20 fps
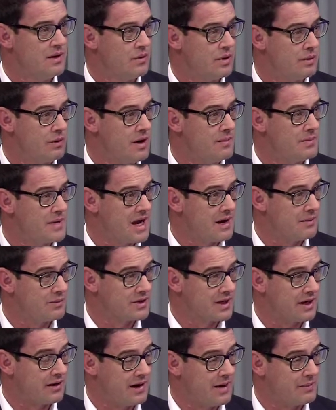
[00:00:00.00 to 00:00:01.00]
we won't be
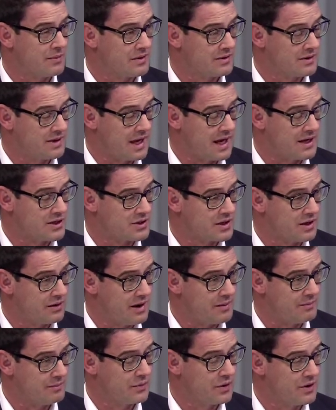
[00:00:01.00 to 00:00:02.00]
able to catch
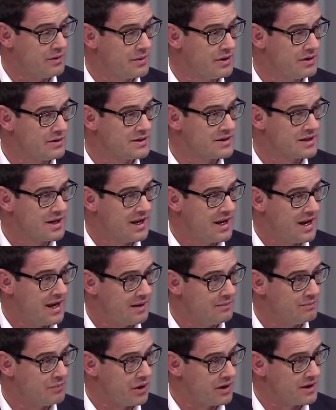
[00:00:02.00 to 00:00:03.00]
corrupt criminals
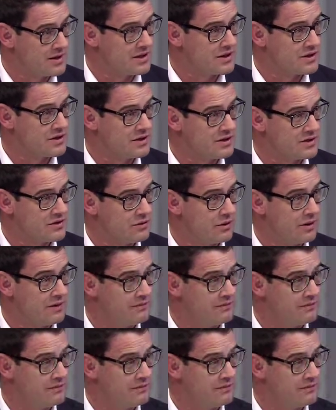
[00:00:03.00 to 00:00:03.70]
and politicians who are